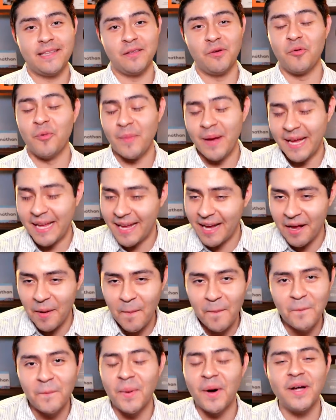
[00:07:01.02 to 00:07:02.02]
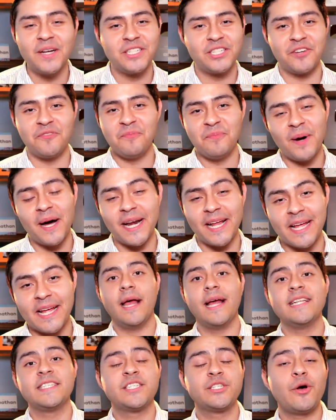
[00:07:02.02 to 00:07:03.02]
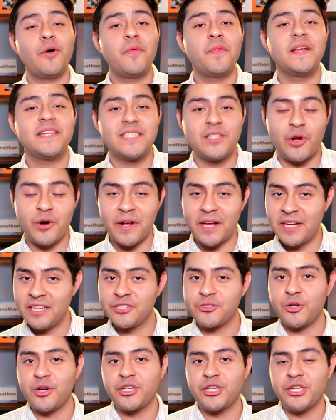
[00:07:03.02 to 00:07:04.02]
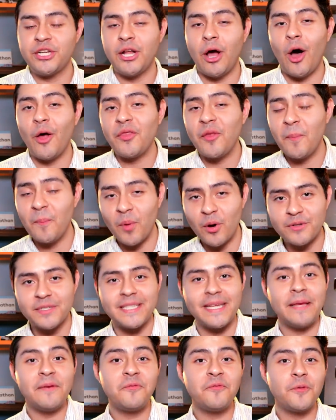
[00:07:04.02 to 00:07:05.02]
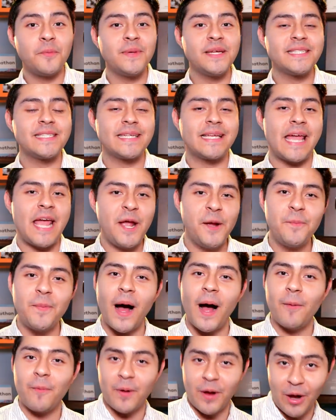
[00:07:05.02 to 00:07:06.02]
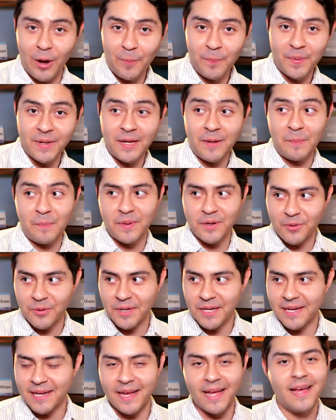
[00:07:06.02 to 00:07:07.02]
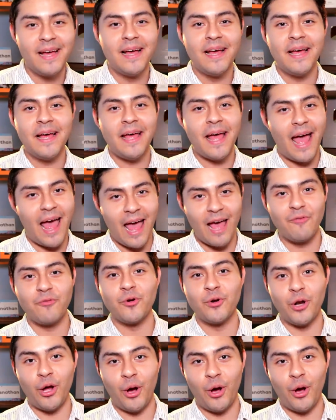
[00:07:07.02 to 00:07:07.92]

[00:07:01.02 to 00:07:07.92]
They were making a bunch of money. And so they started construction on the most infamous K-pop company building ever